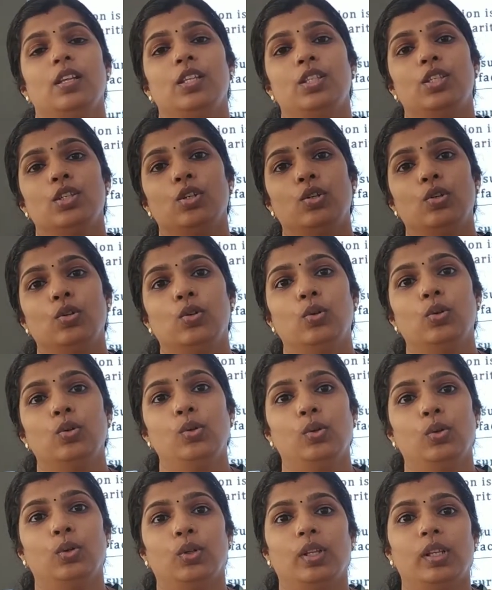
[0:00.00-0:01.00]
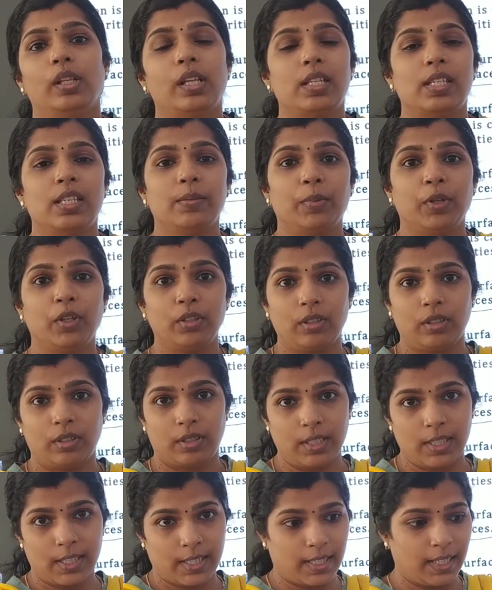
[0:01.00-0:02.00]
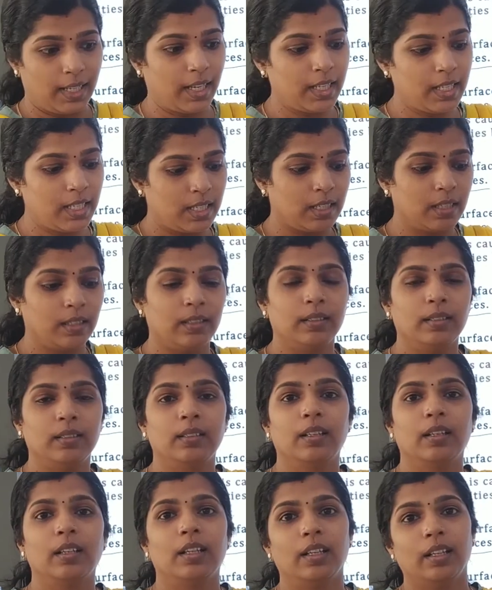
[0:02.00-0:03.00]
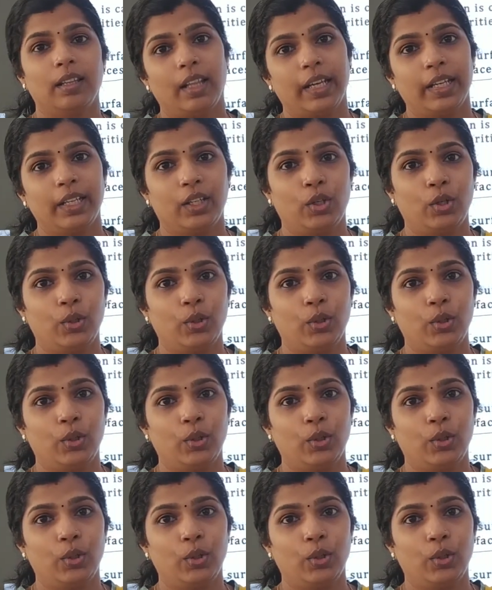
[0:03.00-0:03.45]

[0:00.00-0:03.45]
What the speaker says: So, that's about this class. Thank